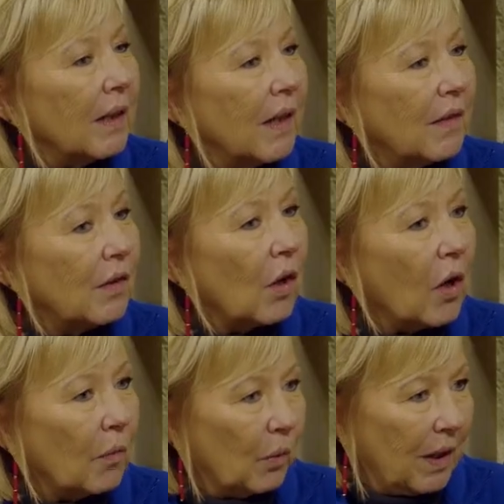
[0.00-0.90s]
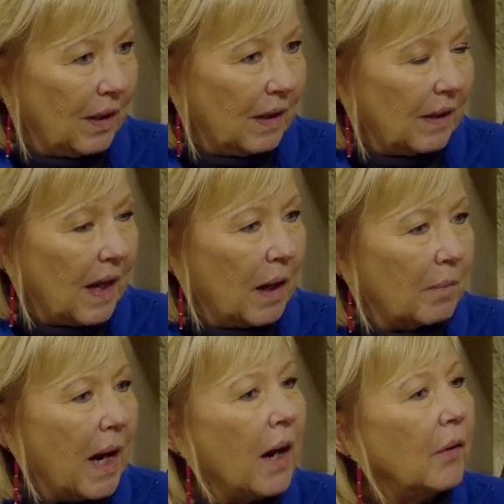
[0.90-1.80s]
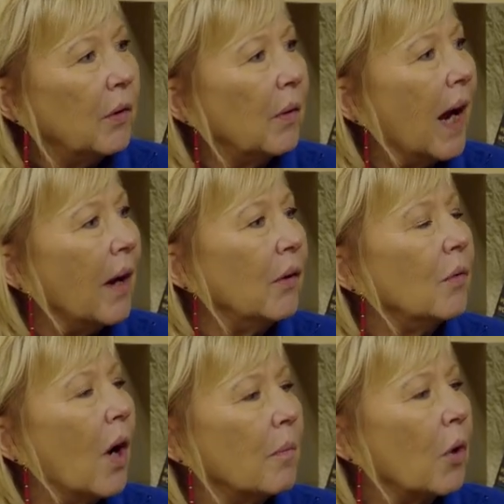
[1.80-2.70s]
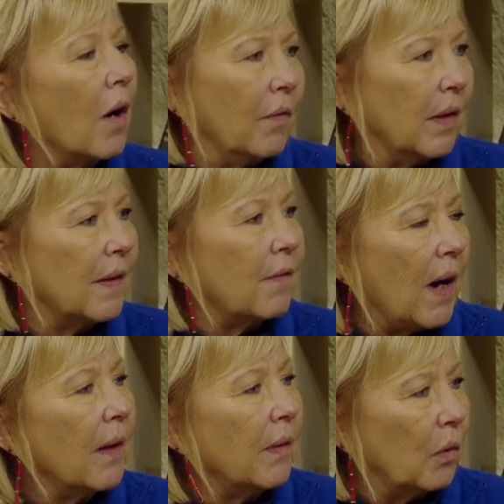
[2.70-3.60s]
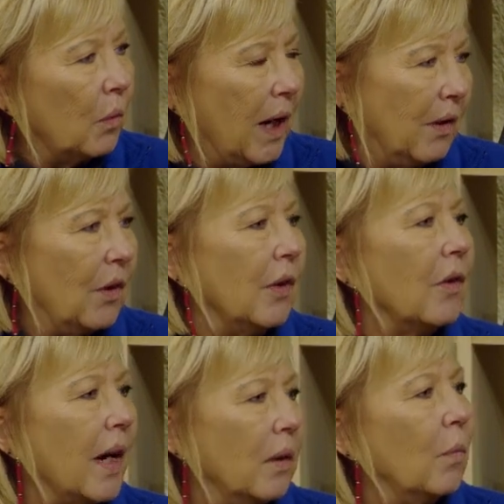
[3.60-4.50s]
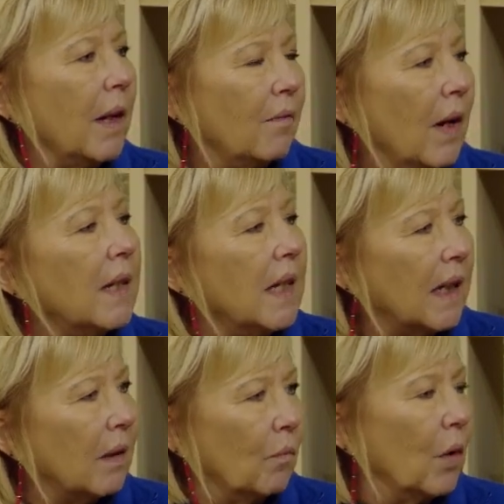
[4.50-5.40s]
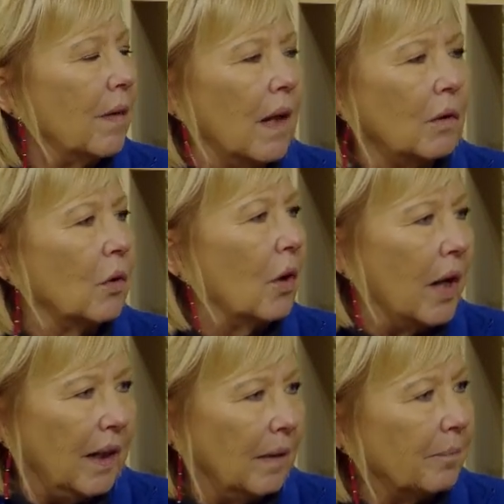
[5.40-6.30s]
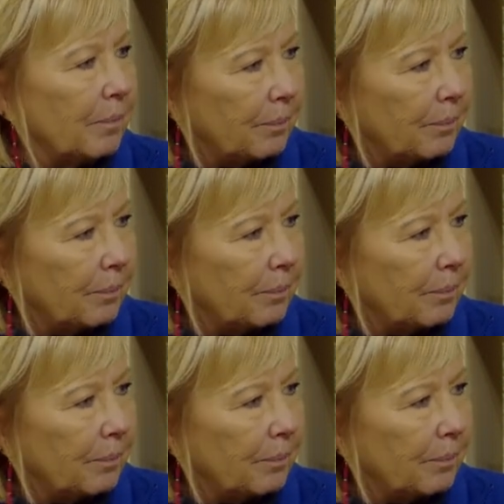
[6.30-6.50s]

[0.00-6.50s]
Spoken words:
let's start with how do nonprofits find their way to United Way funding, and what's that look like?